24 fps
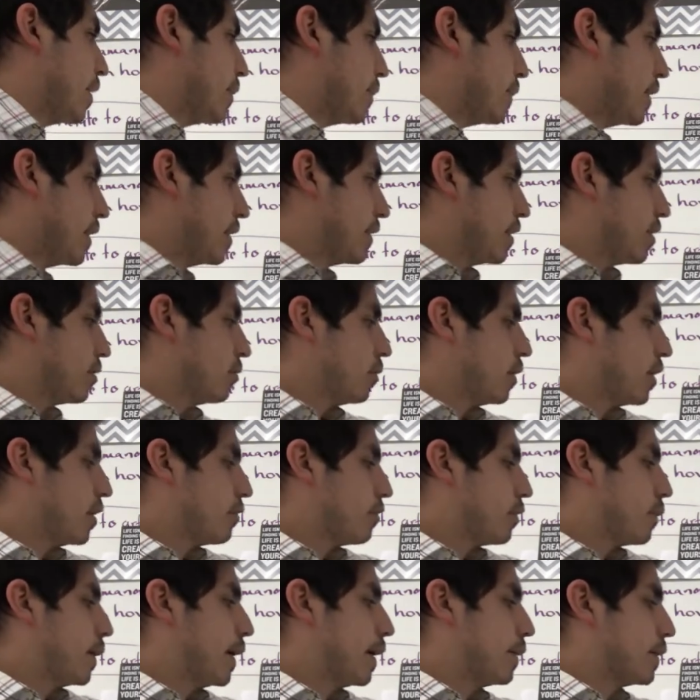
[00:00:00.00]
And then what if
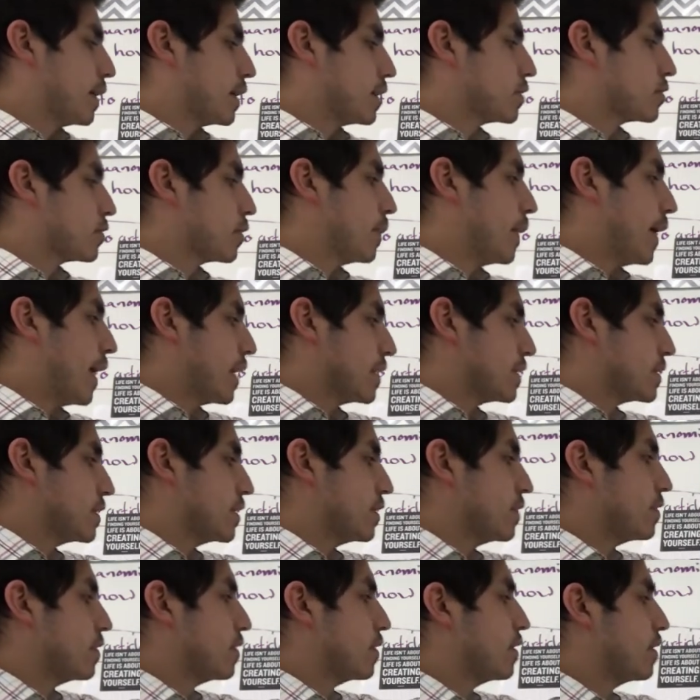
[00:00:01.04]
Republicans are passive?
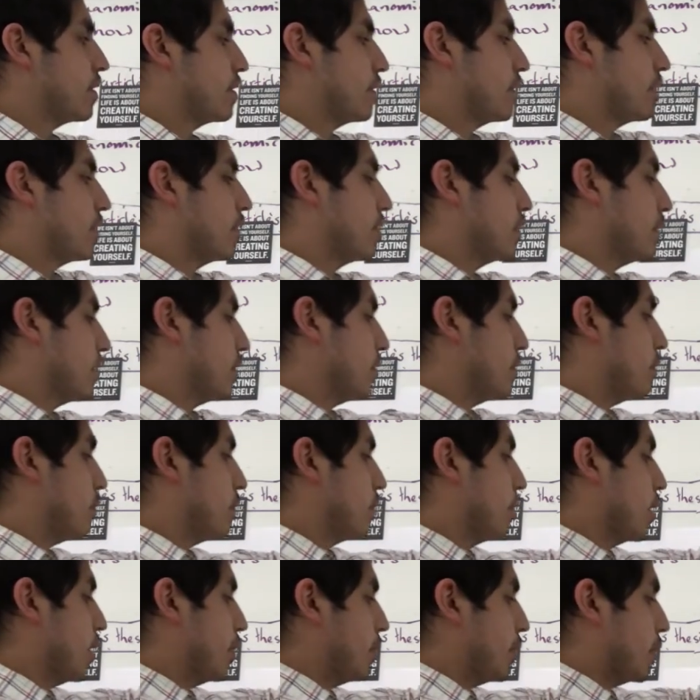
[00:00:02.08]

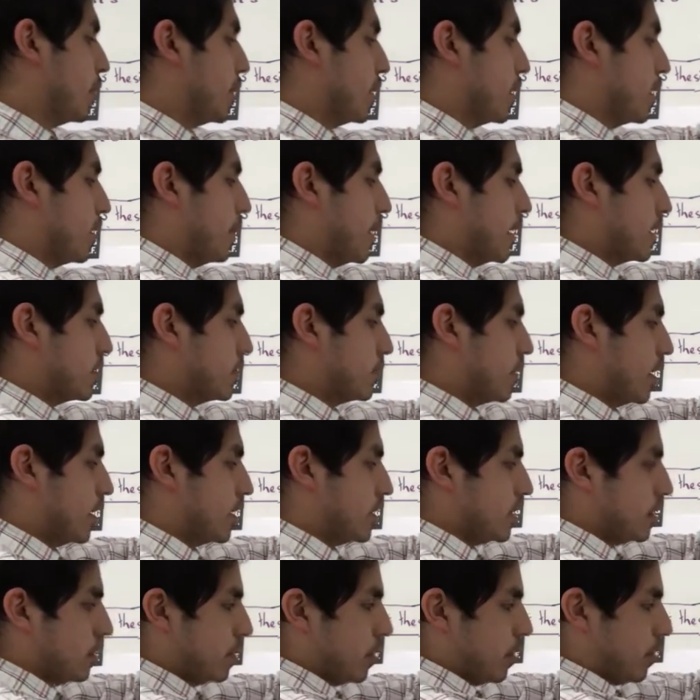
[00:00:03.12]
What would be the best strategy?
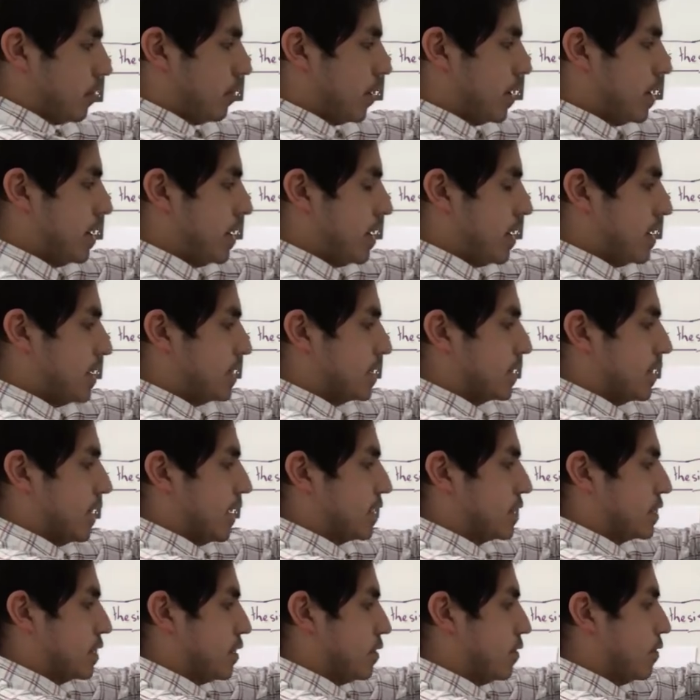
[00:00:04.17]
Well, 3 is less
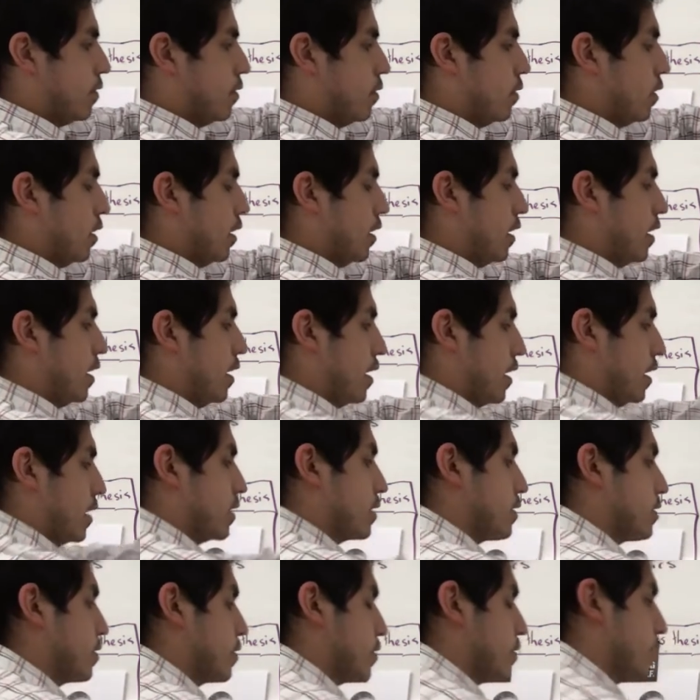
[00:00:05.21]
than 4,
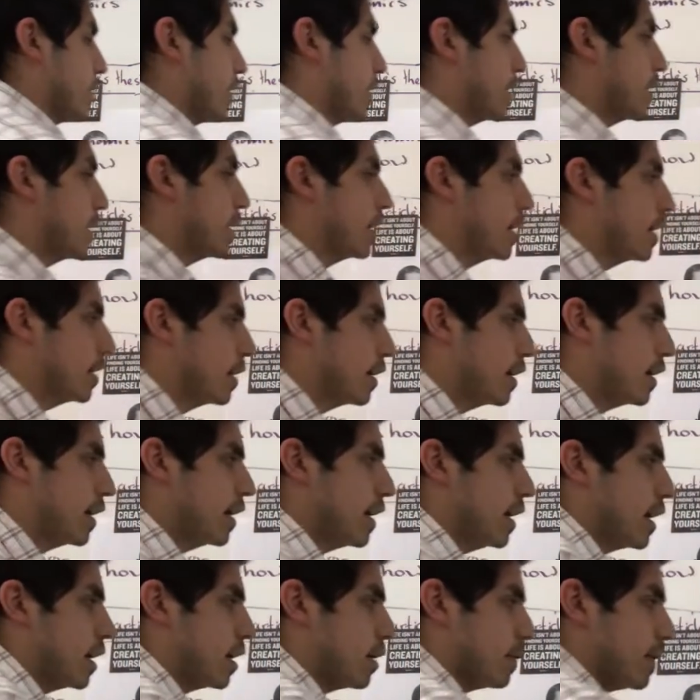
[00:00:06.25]
so it's right here.
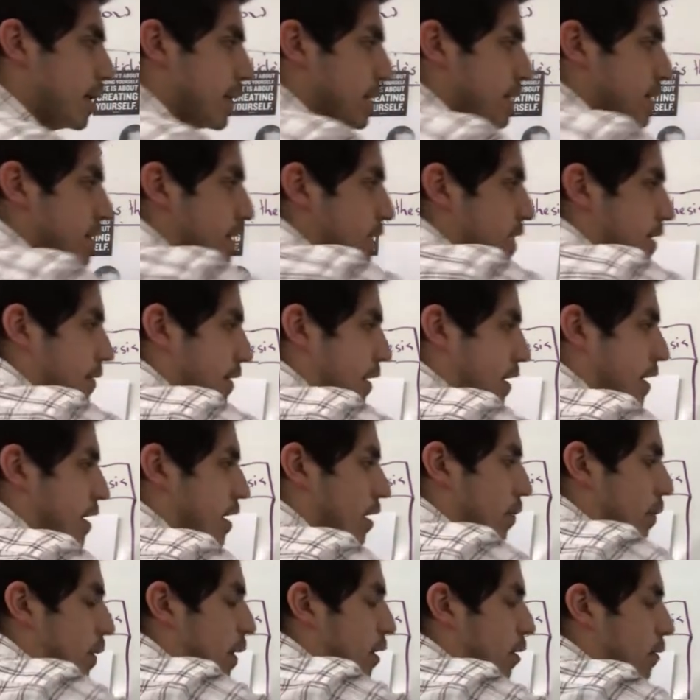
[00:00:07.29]
And then we can see right here
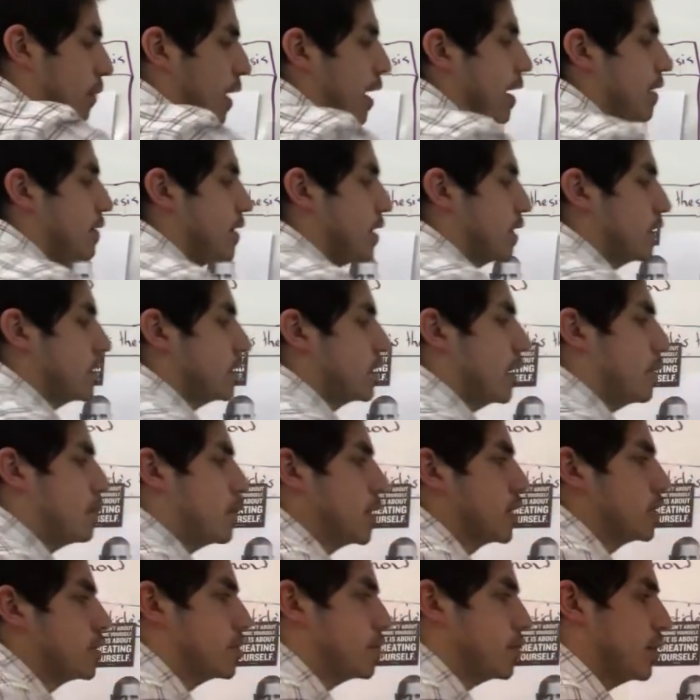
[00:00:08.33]
we arrived at a
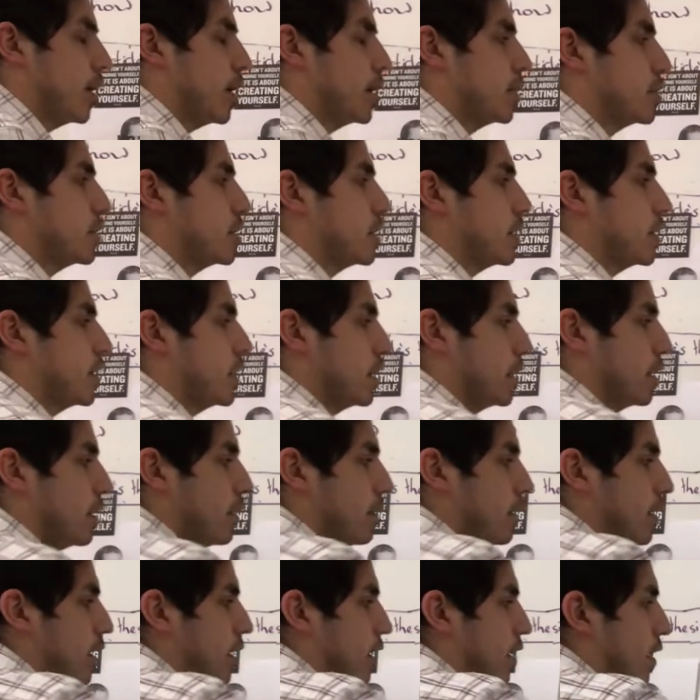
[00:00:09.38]
dominant strategy,
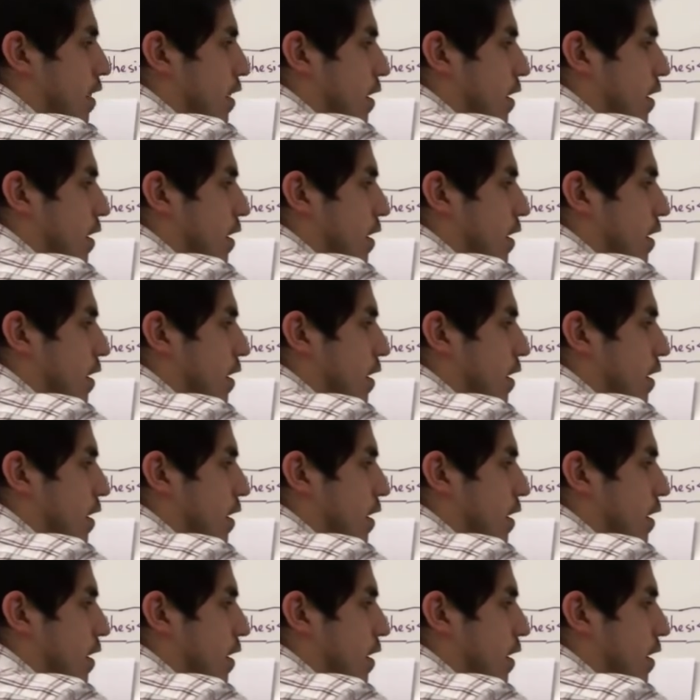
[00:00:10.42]
right?